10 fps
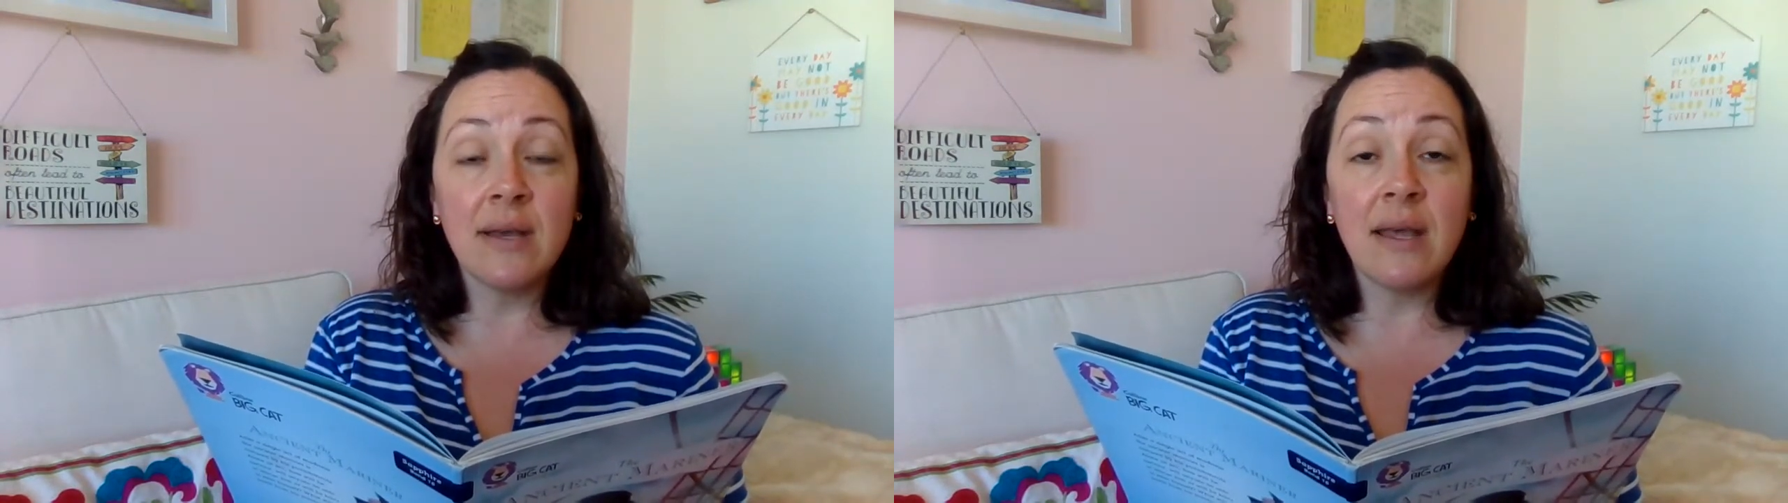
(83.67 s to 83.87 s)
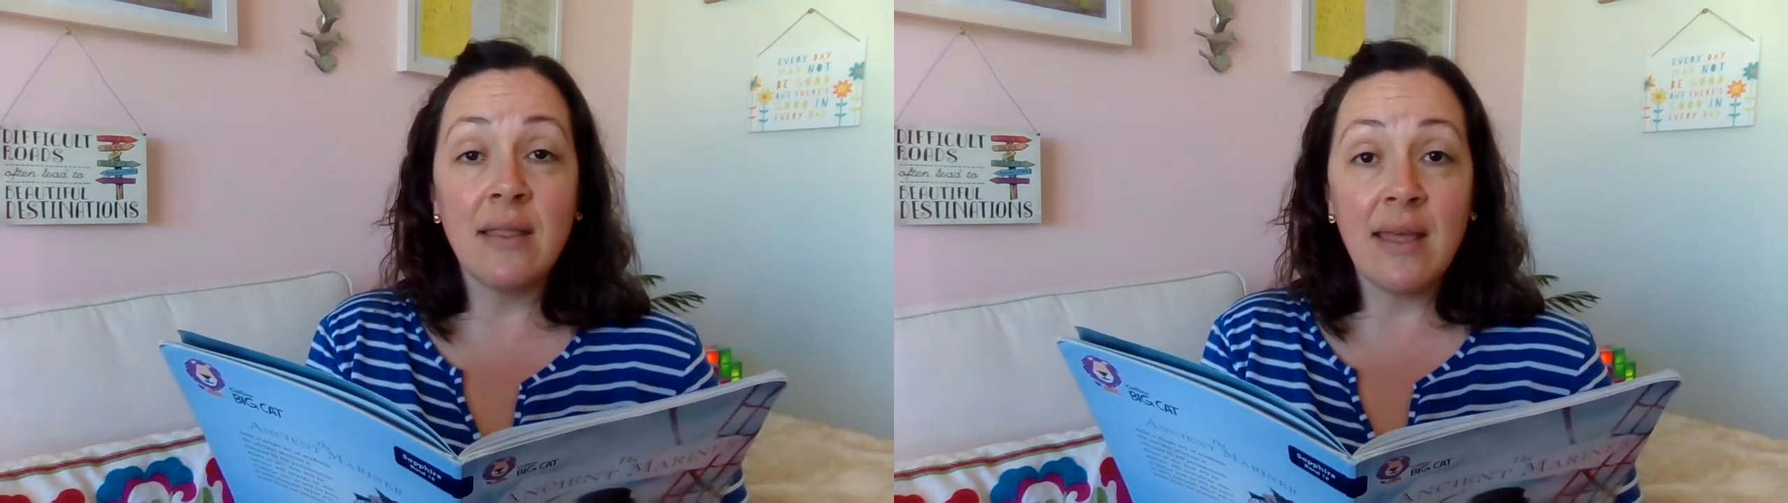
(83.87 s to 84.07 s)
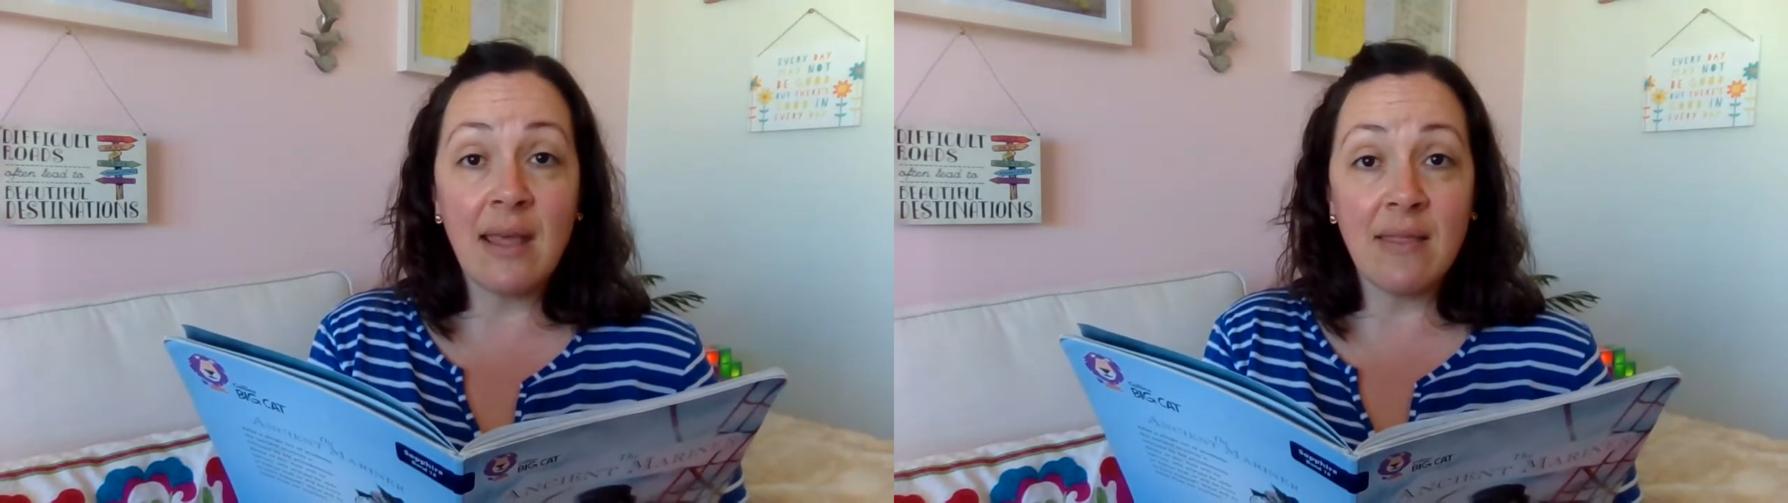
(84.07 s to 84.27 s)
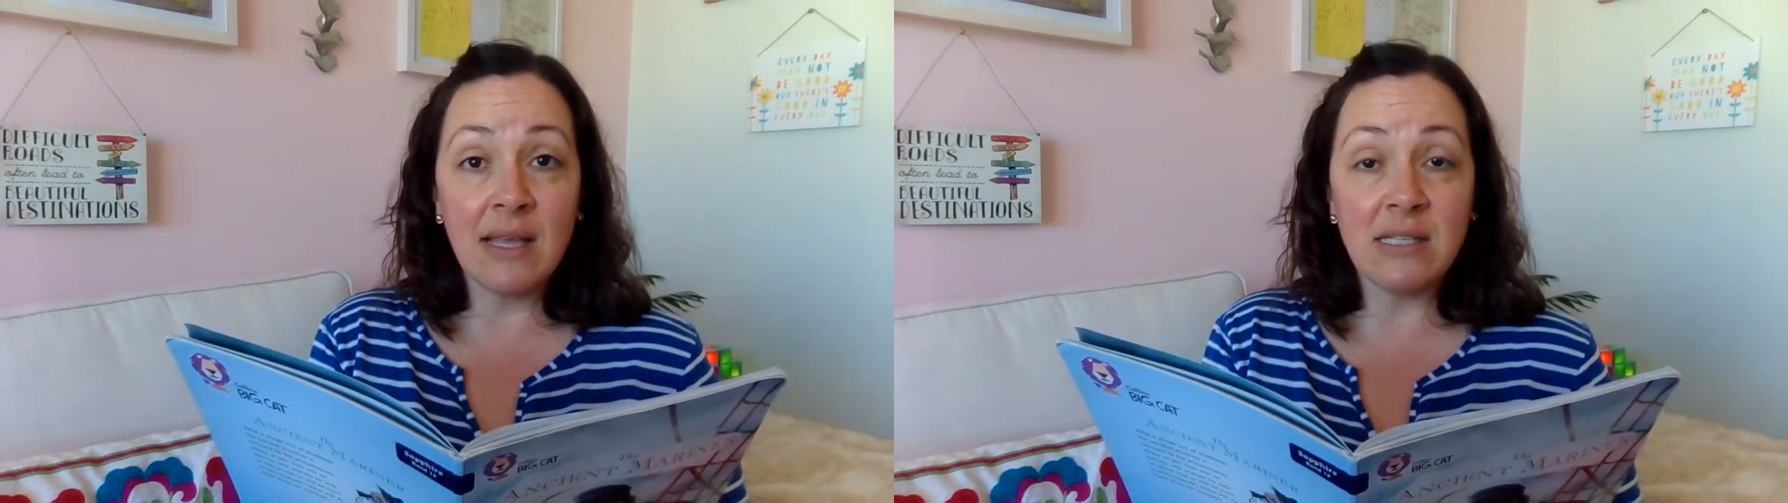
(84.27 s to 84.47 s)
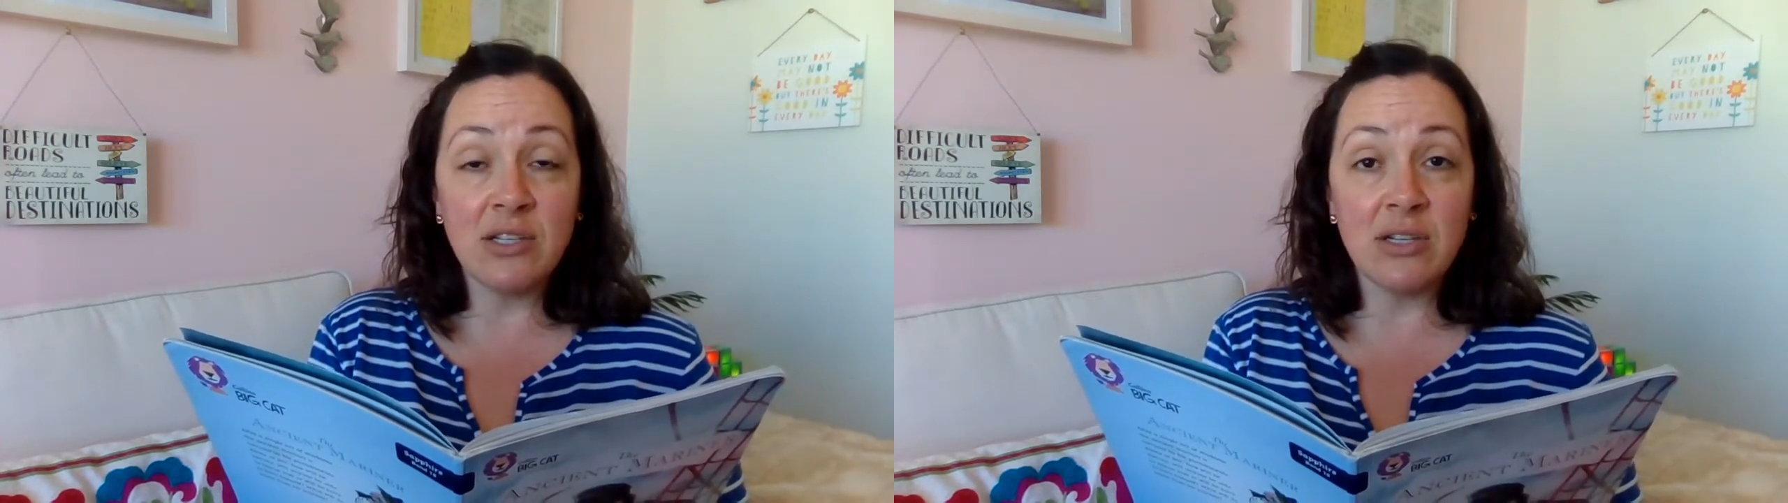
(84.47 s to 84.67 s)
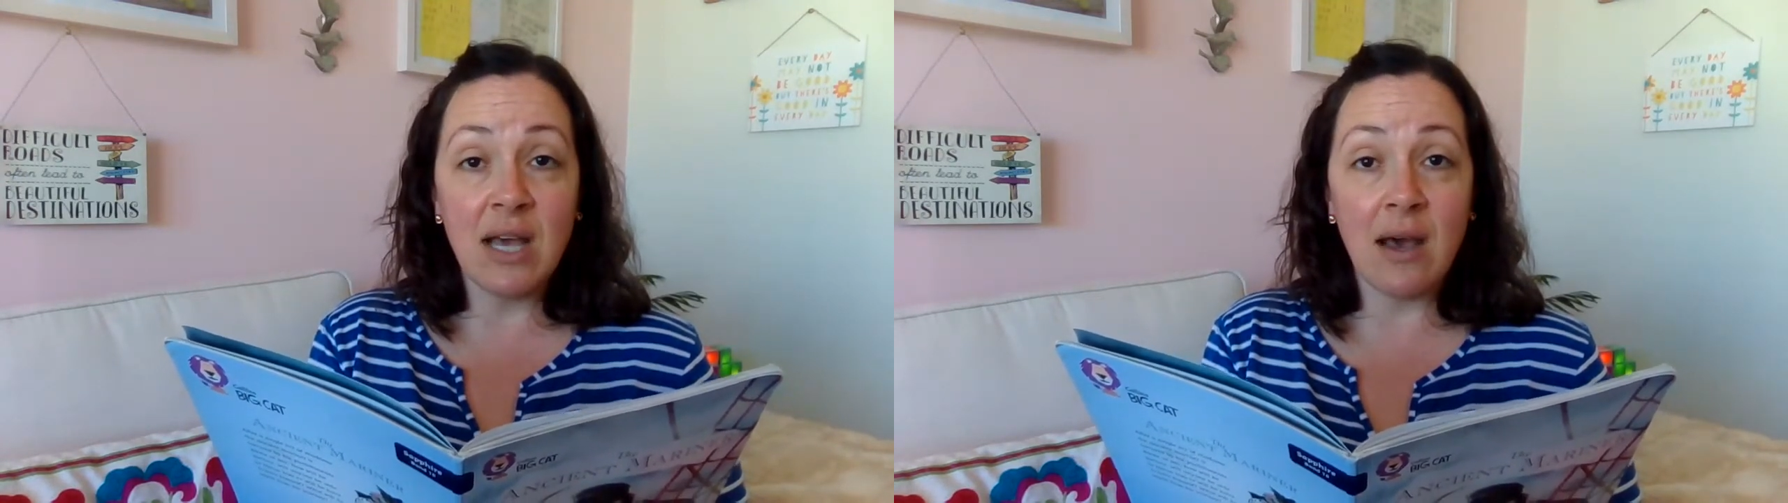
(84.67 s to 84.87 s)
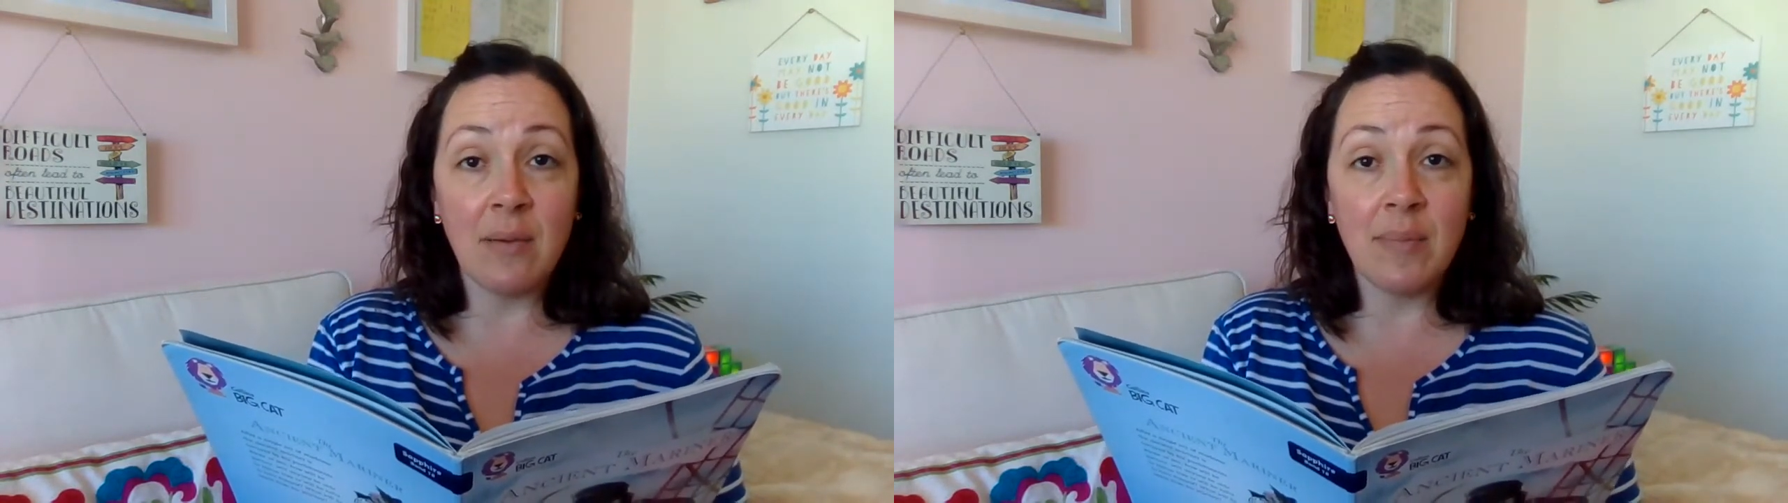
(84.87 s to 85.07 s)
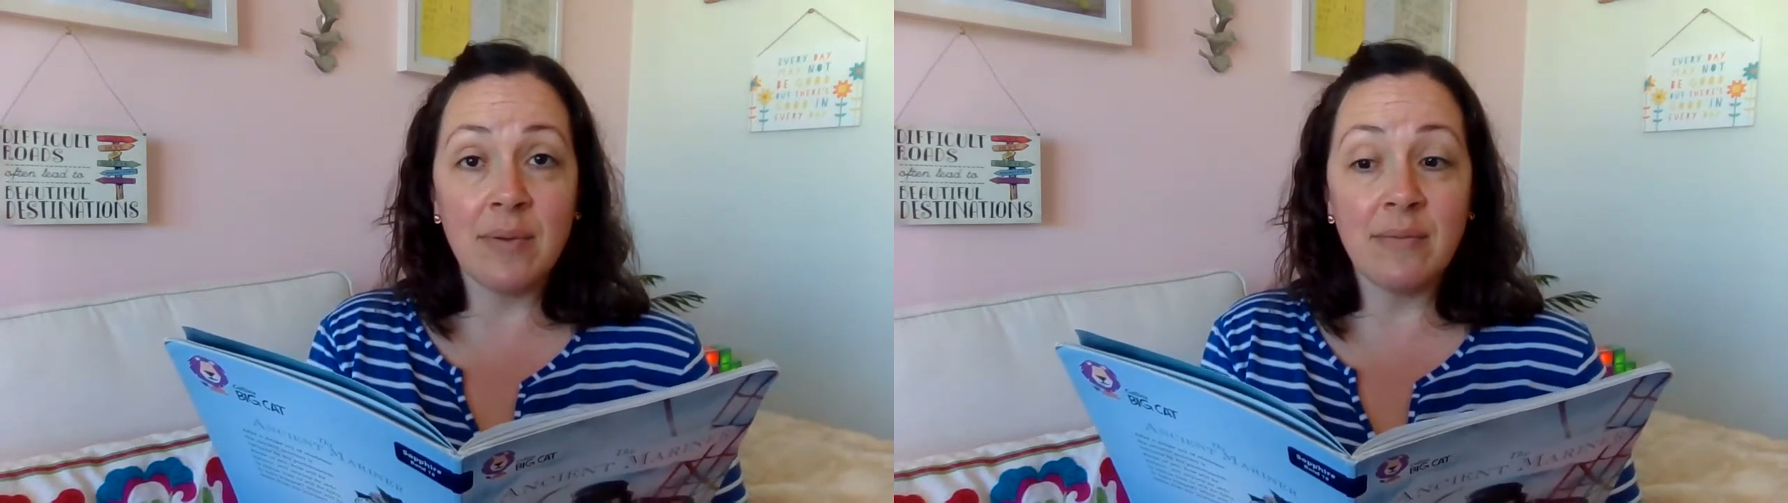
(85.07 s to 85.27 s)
and then they stood up.